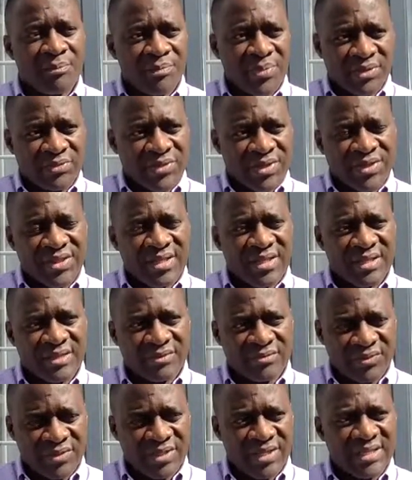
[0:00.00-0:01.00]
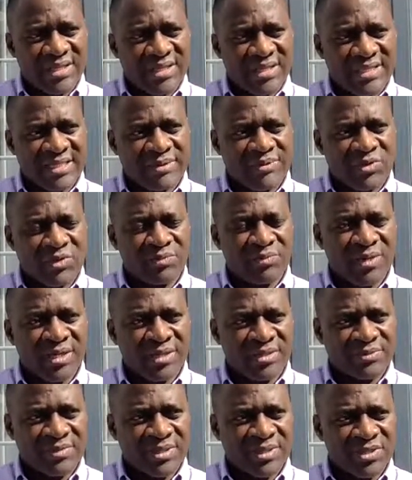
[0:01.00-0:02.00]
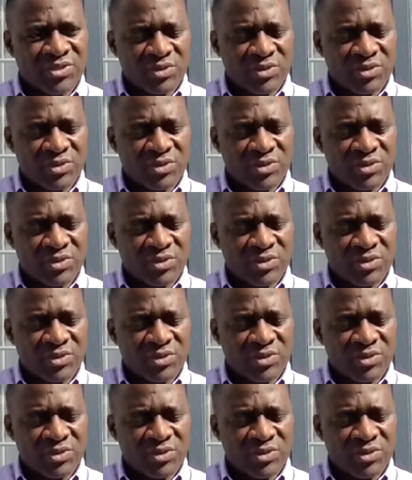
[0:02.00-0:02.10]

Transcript: but within, within the same compartment.